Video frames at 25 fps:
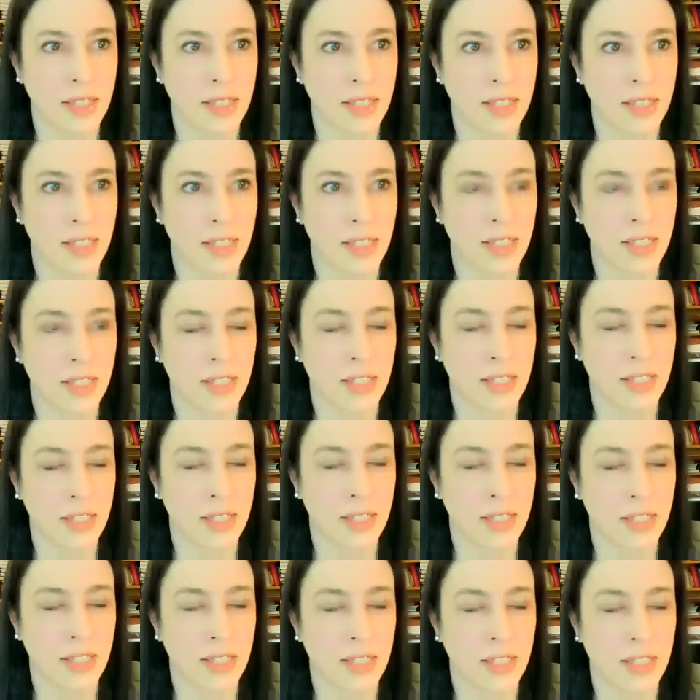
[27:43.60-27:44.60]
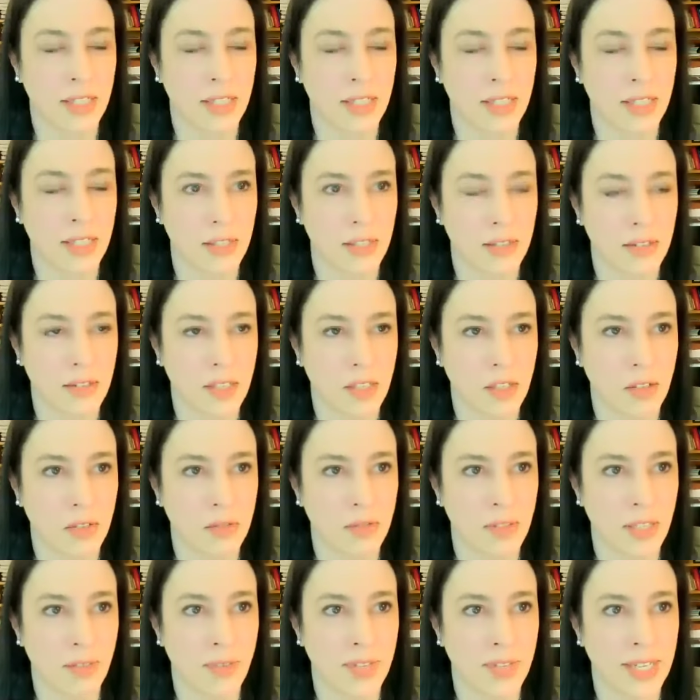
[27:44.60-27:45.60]
going to say that we're like, you know,
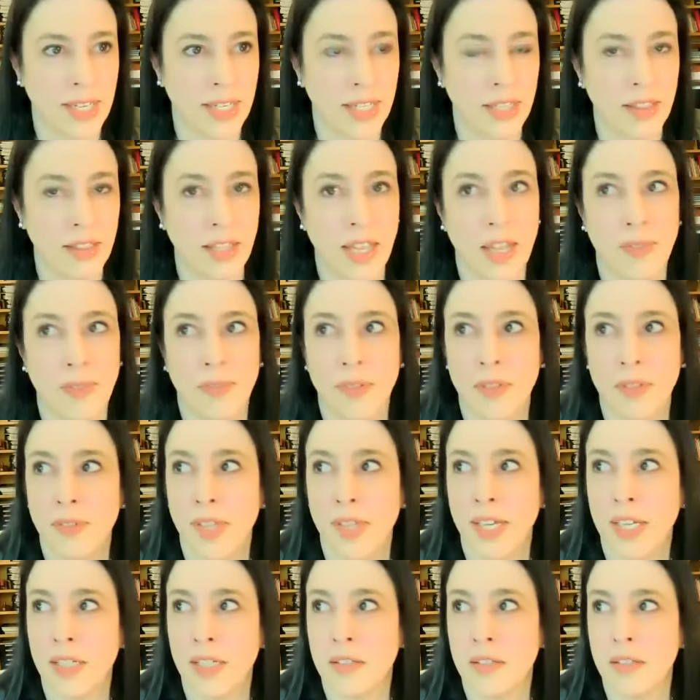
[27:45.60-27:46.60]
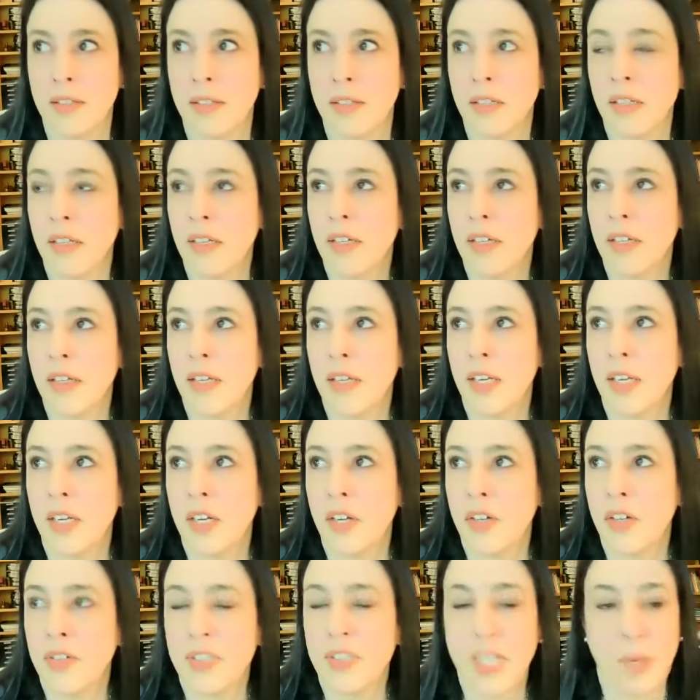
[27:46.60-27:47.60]
living any life of like,
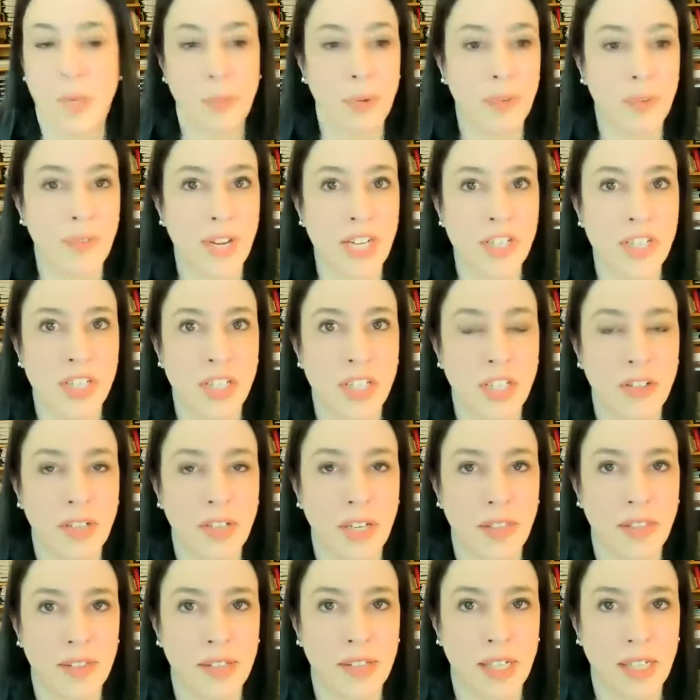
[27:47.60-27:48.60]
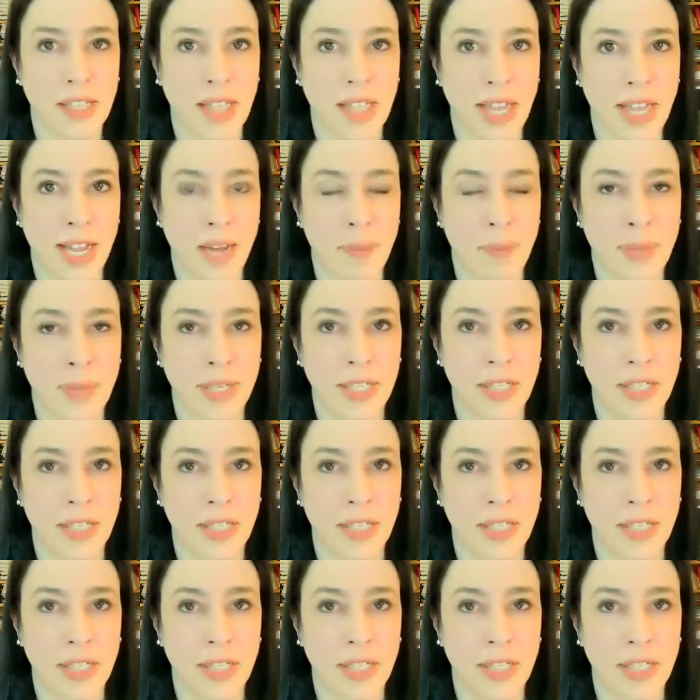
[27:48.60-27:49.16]
you know, deprivation or anything like that.